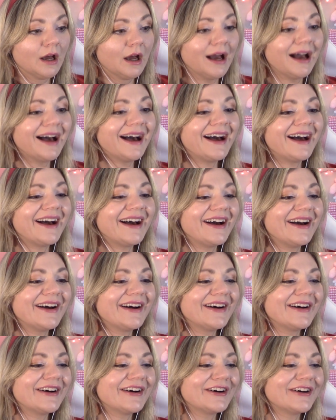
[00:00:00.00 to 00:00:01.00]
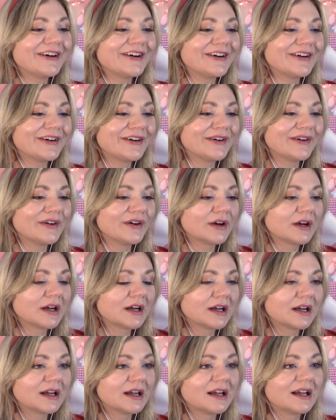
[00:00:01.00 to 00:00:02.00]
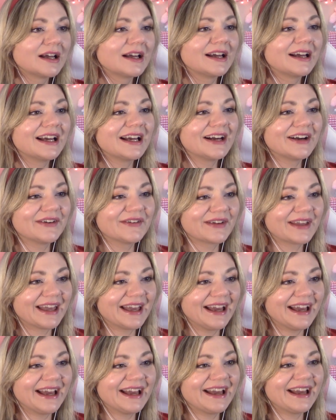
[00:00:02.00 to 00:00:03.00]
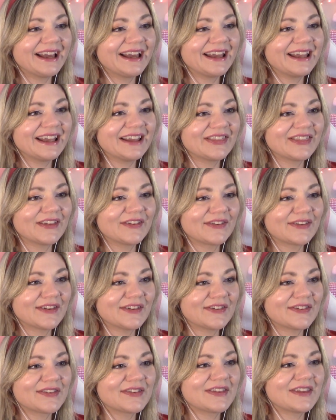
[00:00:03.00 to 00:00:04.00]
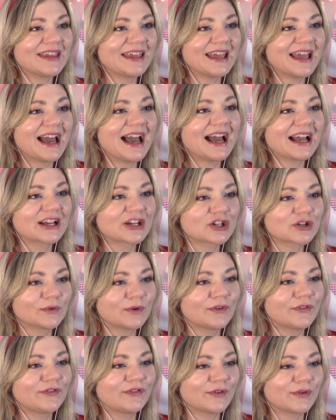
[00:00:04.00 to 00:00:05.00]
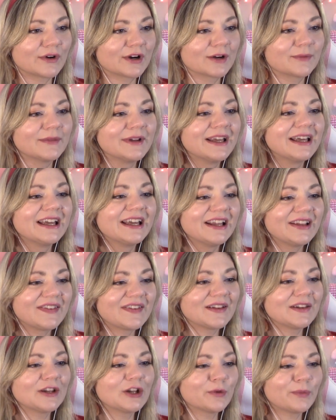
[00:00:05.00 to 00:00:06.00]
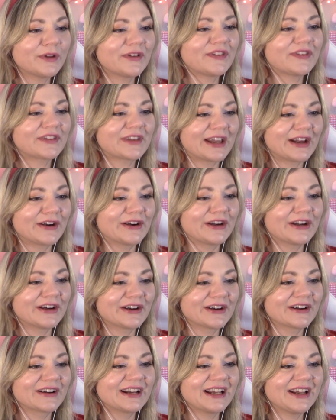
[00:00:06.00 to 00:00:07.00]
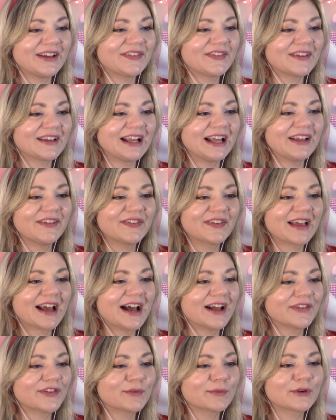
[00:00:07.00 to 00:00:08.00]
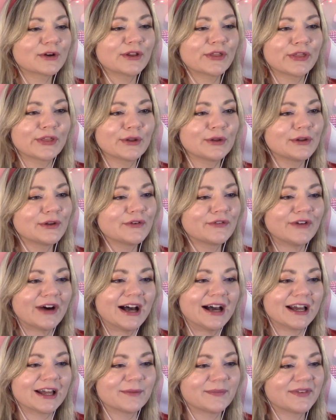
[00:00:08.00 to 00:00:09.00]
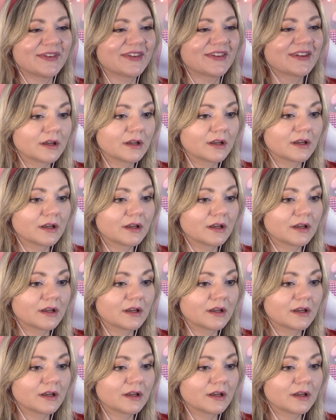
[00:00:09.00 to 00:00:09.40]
Oh. Okay. This is the actual form. It's a little bit scarier. It's got some Cthulhu vibes.